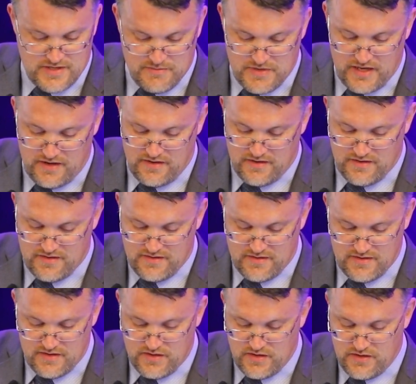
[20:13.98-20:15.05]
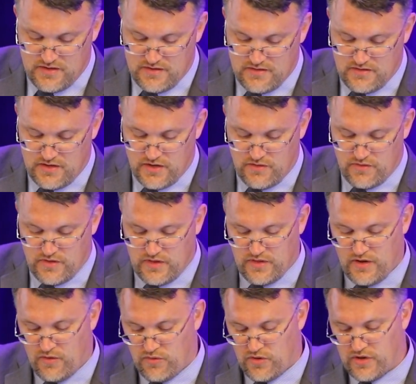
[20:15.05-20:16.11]
I mean,
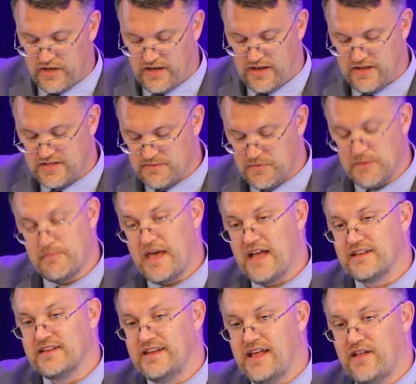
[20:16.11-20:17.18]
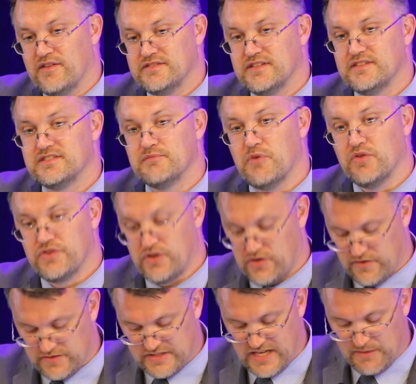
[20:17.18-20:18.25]
they were looking at some impact analysis, some
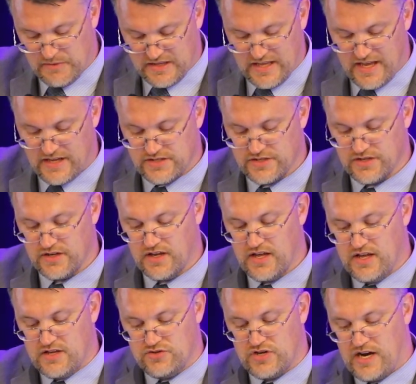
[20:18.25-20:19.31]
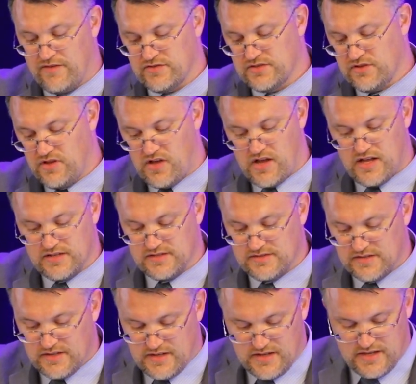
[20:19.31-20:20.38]
alternative segmentation, drivers of
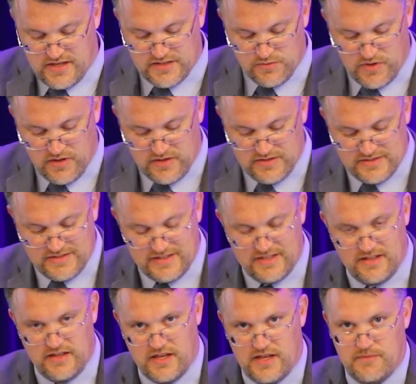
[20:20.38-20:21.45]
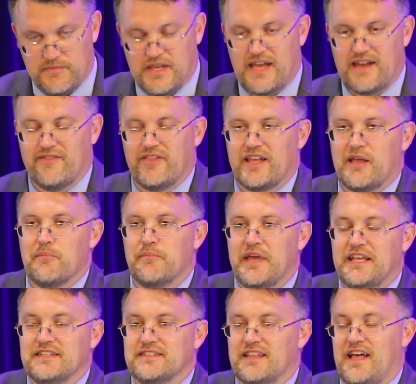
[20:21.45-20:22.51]
loss, as well as, kind of like a
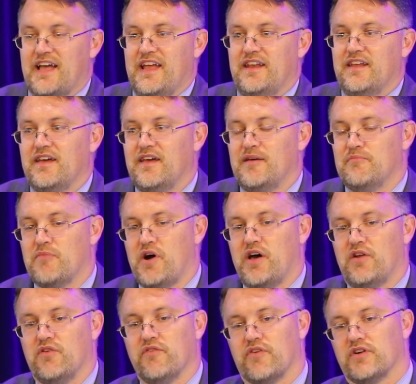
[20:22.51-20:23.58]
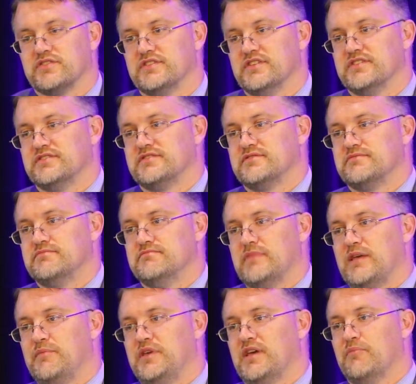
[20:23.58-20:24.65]
baseline model versus
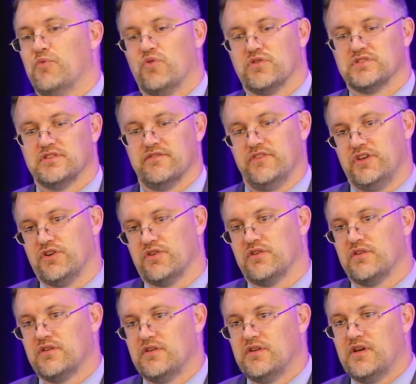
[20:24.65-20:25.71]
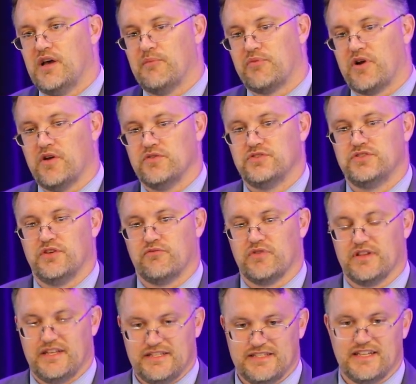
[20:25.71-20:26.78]
maybe a more severe approach to
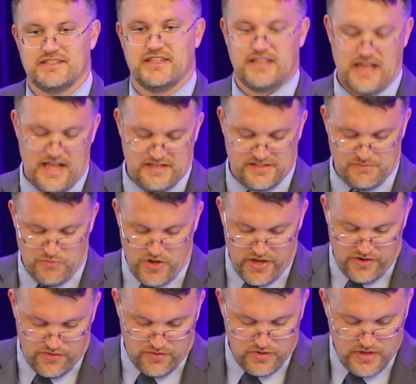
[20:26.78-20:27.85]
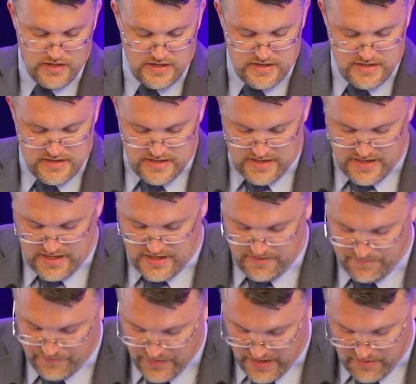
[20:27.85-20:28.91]
really sensitize the model
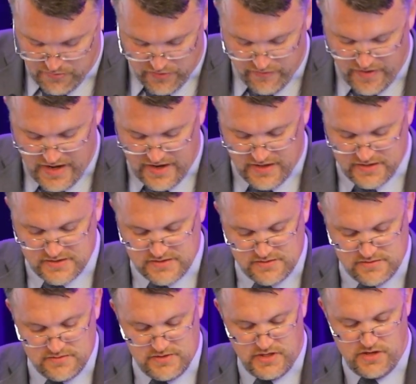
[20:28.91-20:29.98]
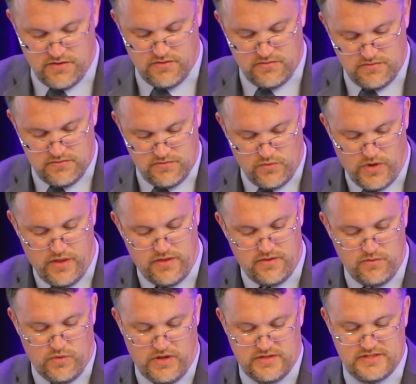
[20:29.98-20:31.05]
and provide us,
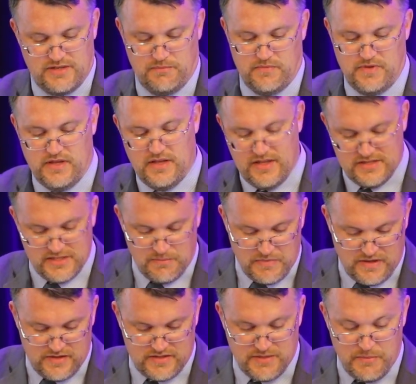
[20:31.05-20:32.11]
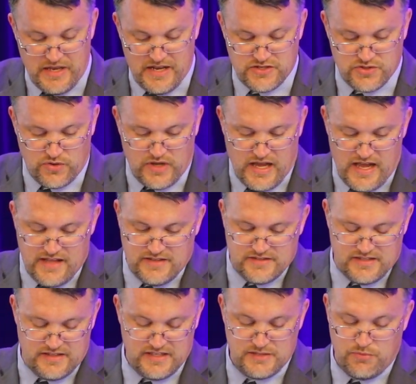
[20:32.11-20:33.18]
with some initial
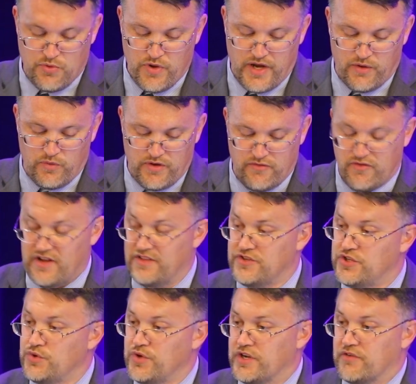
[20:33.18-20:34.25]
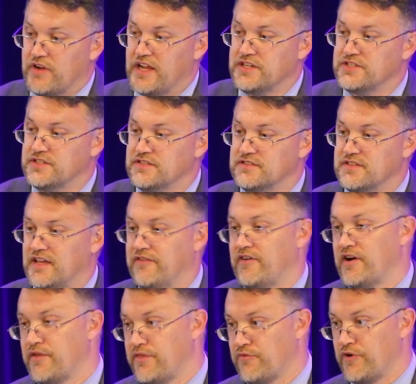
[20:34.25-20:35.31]
guidance. At this point, we've run 2 iterations of
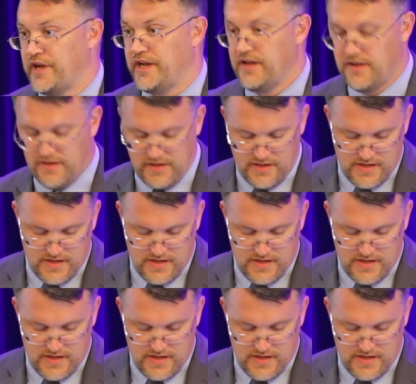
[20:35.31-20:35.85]
our 3.